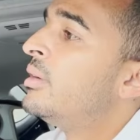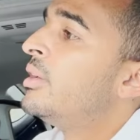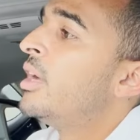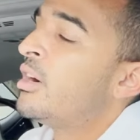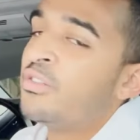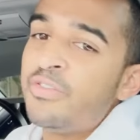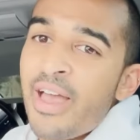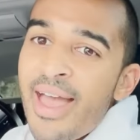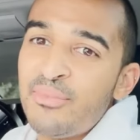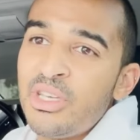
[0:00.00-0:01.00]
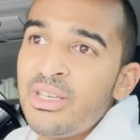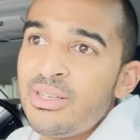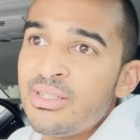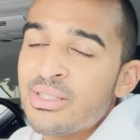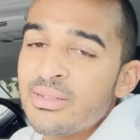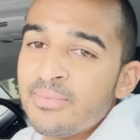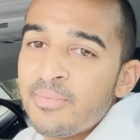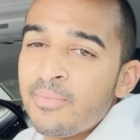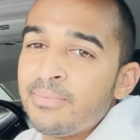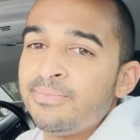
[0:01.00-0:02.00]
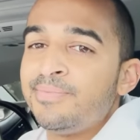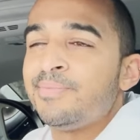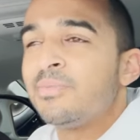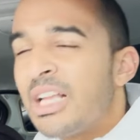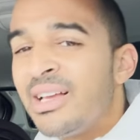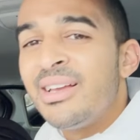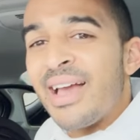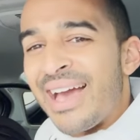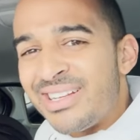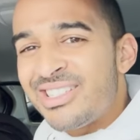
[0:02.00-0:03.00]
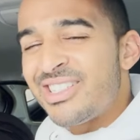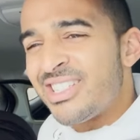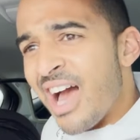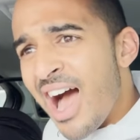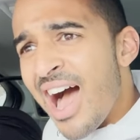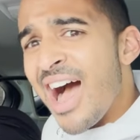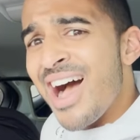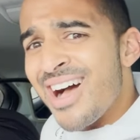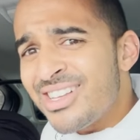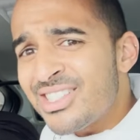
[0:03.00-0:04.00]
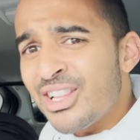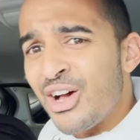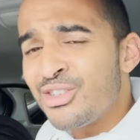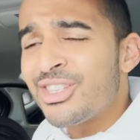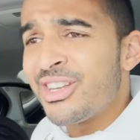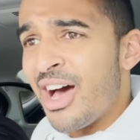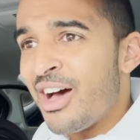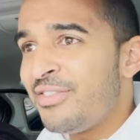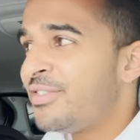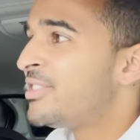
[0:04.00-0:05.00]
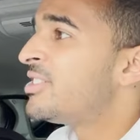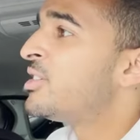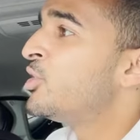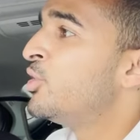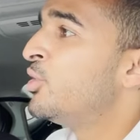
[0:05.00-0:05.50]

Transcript: young families, and it's just close enough to,